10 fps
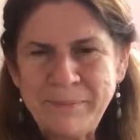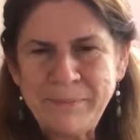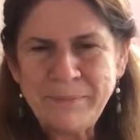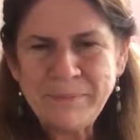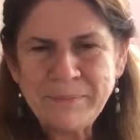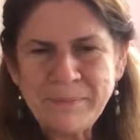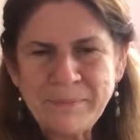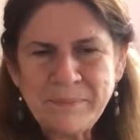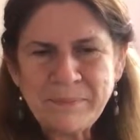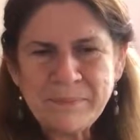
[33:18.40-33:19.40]

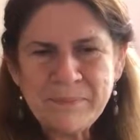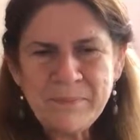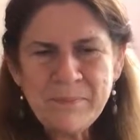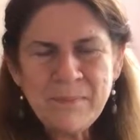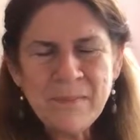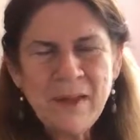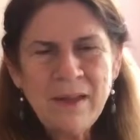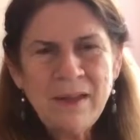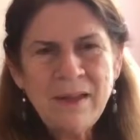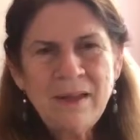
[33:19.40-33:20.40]

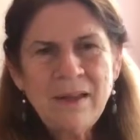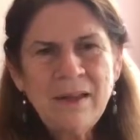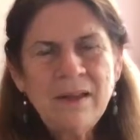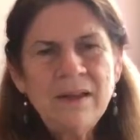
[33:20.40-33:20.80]
Nothing is said.